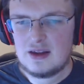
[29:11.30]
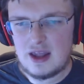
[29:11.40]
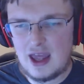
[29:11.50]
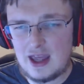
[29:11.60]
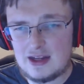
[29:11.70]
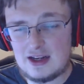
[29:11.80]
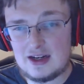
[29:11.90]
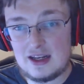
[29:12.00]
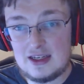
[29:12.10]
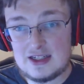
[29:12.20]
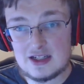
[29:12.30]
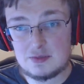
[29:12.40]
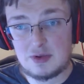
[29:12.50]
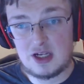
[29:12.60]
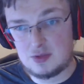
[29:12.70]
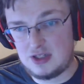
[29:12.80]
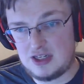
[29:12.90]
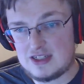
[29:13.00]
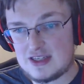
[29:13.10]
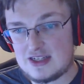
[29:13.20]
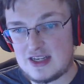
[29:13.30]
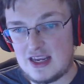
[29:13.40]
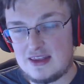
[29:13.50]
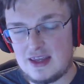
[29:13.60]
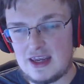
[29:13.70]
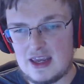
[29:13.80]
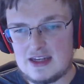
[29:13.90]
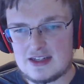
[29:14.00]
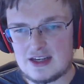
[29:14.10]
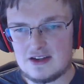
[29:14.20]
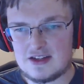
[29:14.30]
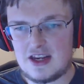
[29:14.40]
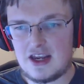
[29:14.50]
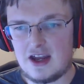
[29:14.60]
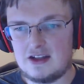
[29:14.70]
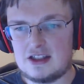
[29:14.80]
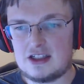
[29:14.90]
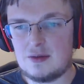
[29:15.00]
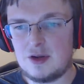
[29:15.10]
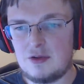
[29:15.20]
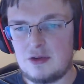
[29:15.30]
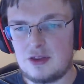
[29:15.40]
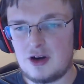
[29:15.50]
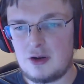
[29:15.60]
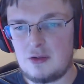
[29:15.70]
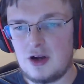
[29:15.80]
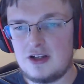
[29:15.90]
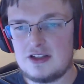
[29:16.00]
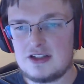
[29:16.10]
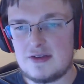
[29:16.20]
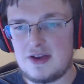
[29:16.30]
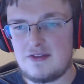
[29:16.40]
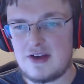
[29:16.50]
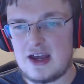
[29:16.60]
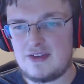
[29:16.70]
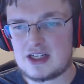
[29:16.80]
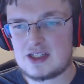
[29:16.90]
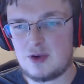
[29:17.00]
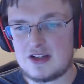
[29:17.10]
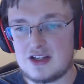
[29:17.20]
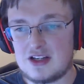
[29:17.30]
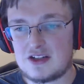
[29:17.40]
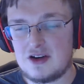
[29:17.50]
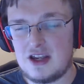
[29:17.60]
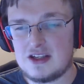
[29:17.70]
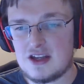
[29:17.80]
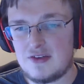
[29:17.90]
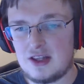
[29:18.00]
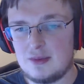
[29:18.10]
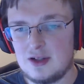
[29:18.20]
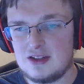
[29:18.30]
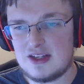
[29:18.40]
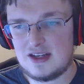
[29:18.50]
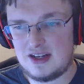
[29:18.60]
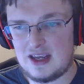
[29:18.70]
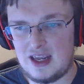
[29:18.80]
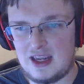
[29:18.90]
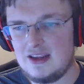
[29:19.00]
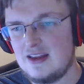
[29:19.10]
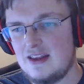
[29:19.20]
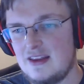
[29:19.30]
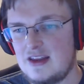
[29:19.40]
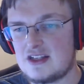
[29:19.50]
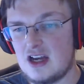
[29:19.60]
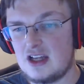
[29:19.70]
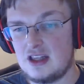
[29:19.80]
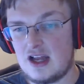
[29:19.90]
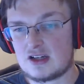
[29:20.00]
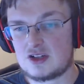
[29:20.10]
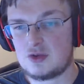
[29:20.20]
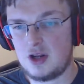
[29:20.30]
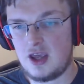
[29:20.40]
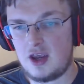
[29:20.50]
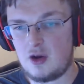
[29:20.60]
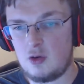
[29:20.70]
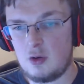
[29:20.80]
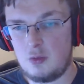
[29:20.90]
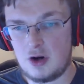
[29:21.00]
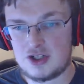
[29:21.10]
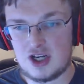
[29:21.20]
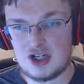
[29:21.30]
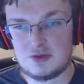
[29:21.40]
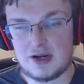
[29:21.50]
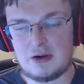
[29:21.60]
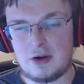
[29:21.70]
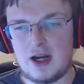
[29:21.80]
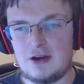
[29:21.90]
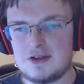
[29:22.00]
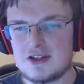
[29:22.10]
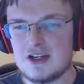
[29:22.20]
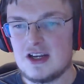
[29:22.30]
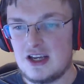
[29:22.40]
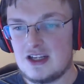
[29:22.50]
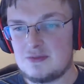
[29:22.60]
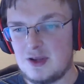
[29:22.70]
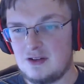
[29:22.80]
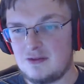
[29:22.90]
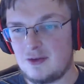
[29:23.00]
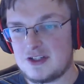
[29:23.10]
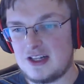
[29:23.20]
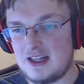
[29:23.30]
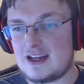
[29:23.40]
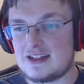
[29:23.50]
And in Intel's press release, they say the Intel Xeon W thirty-one seventy-five X processor is available today. This unlocked twenty-eight core workstation powerhouse is built for select